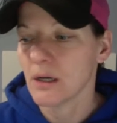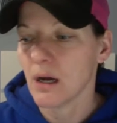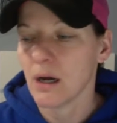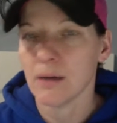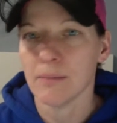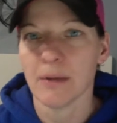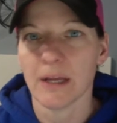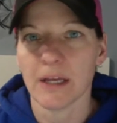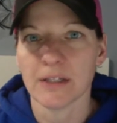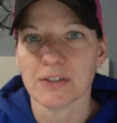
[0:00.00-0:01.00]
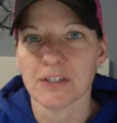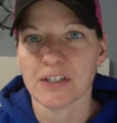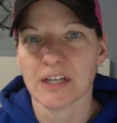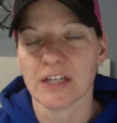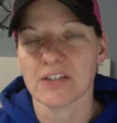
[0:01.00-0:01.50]
and it
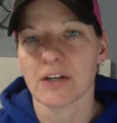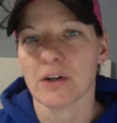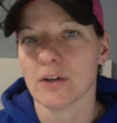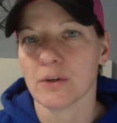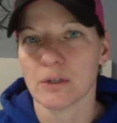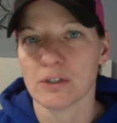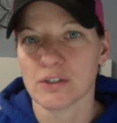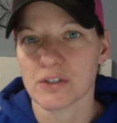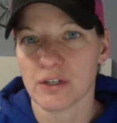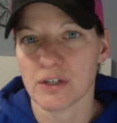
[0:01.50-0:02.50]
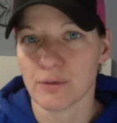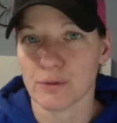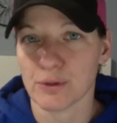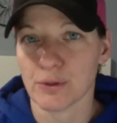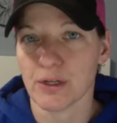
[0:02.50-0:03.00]
takes out all the questions on if we're
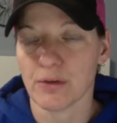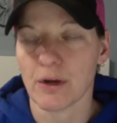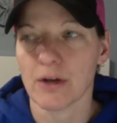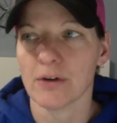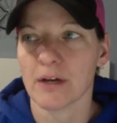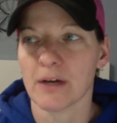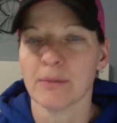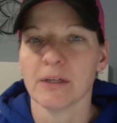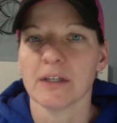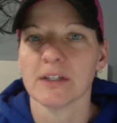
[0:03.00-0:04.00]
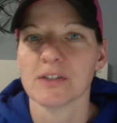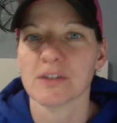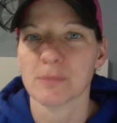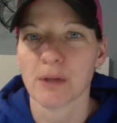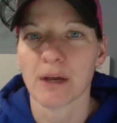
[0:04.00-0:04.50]
doing it right or not, because
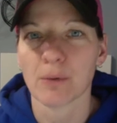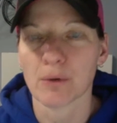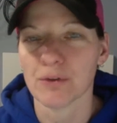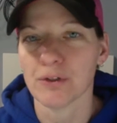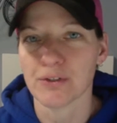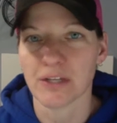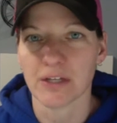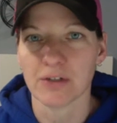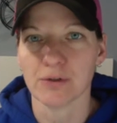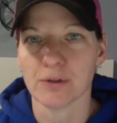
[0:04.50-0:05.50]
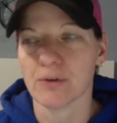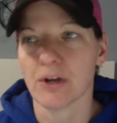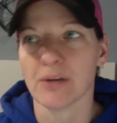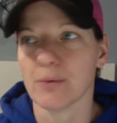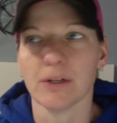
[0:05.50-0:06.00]
the plant world knows how to do it
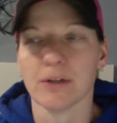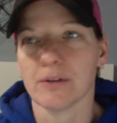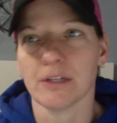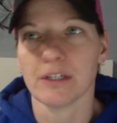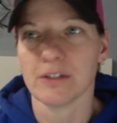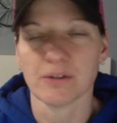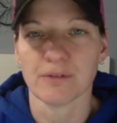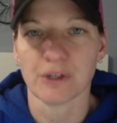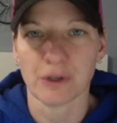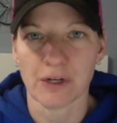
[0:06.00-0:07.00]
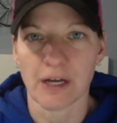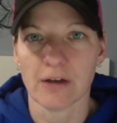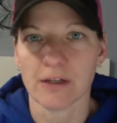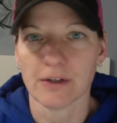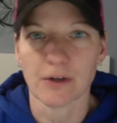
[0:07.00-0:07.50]
right. We don't need to figure it out.
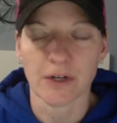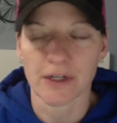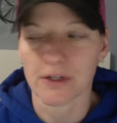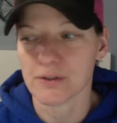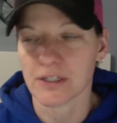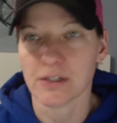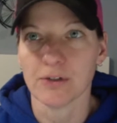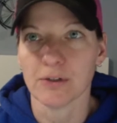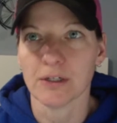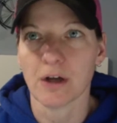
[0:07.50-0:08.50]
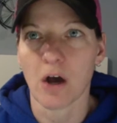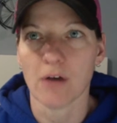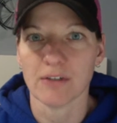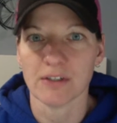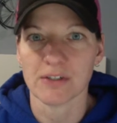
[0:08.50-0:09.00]
It already knows how to do it,
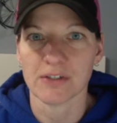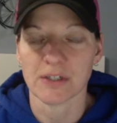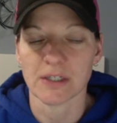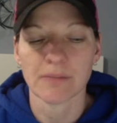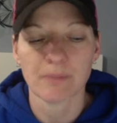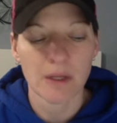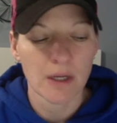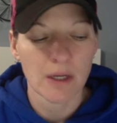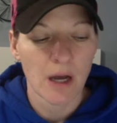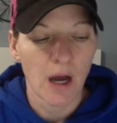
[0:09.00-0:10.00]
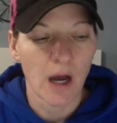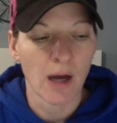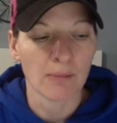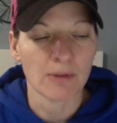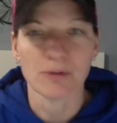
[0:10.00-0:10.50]
obviously.
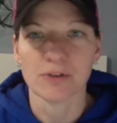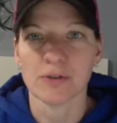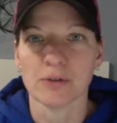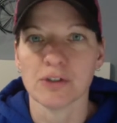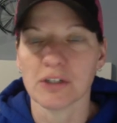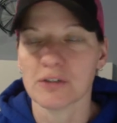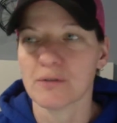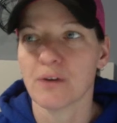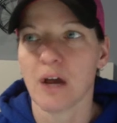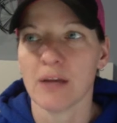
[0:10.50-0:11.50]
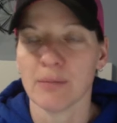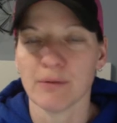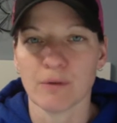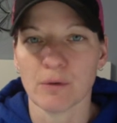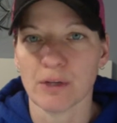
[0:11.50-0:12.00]
It was doing just fine
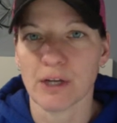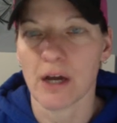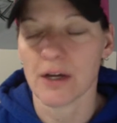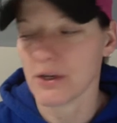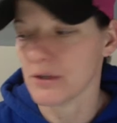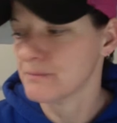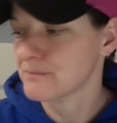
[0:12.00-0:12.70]
before we got here.